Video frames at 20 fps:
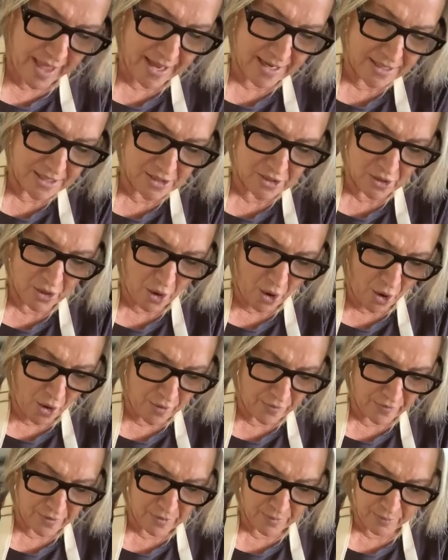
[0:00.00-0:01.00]
that
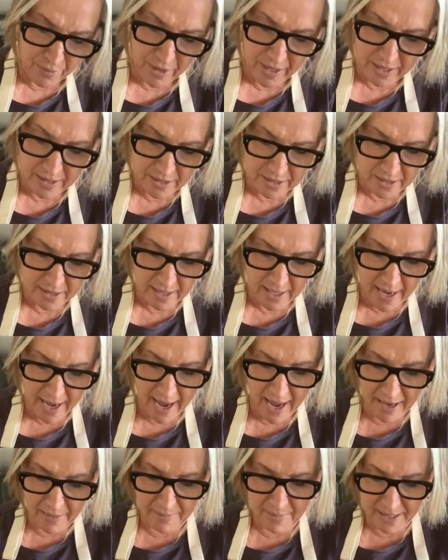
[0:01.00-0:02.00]
over the bread
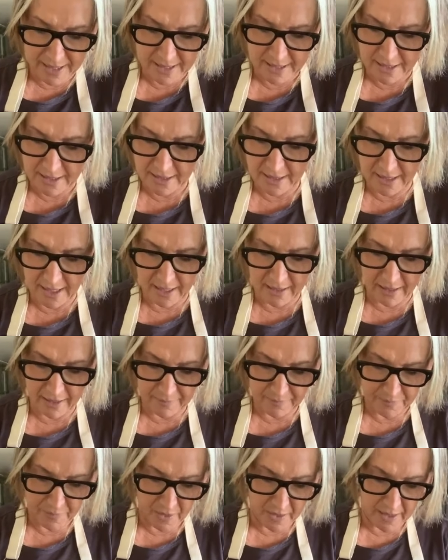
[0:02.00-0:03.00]
and mix it together,
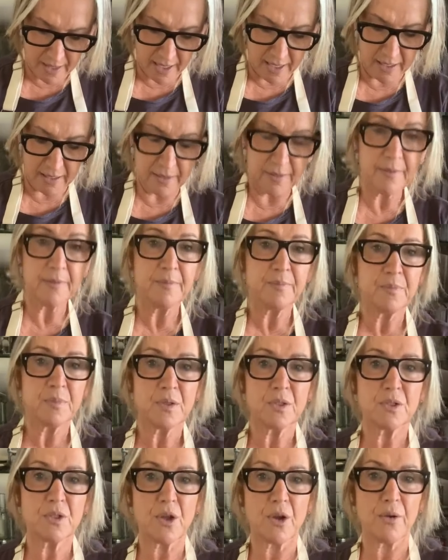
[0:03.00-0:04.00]
okay?
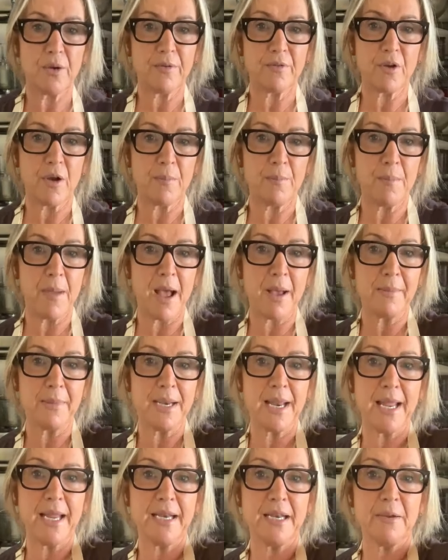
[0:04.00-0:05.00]
So I've got
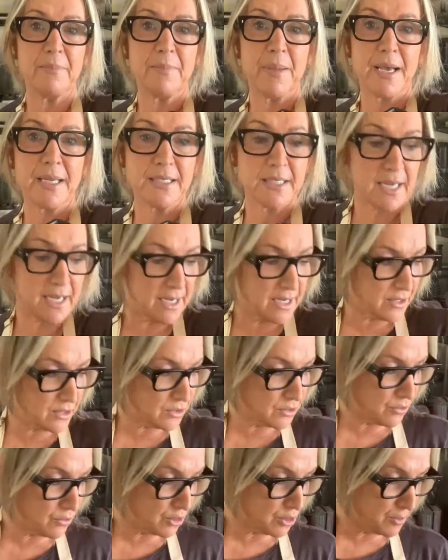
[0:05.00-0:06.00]
marmalade and butter in
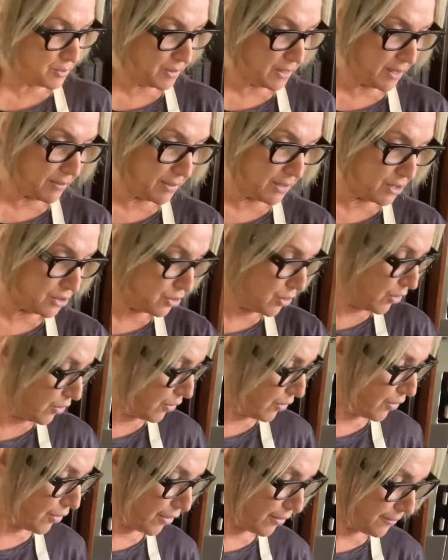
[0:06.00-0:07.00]
a saucepan. I'm going to
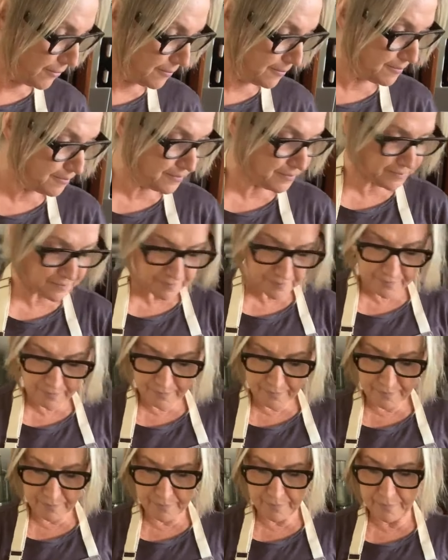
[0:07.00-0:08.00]
turn it on
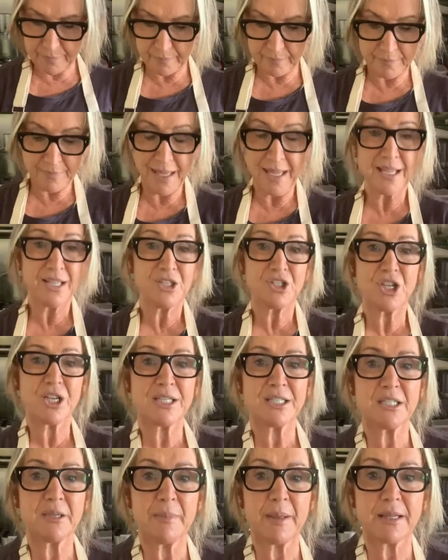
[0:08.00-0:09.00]

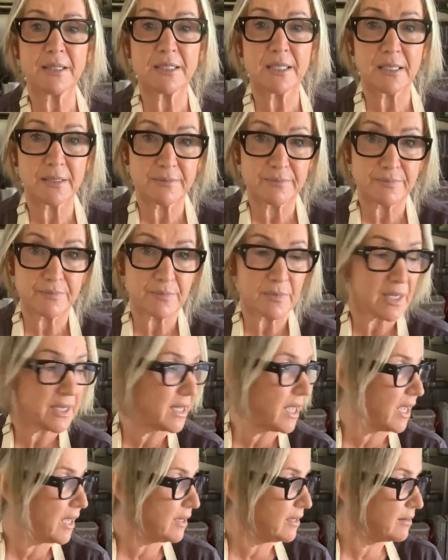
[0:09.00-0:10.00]
just to melt it,
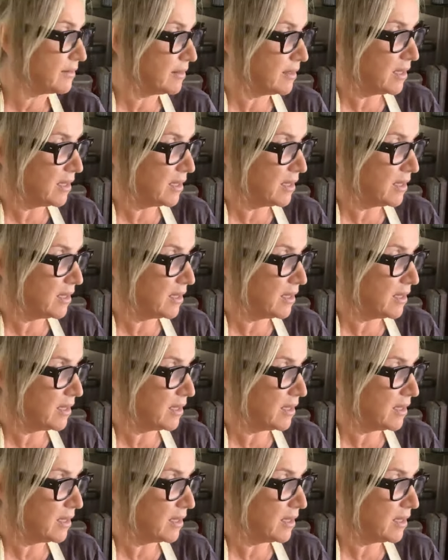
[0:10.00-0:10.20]
okay?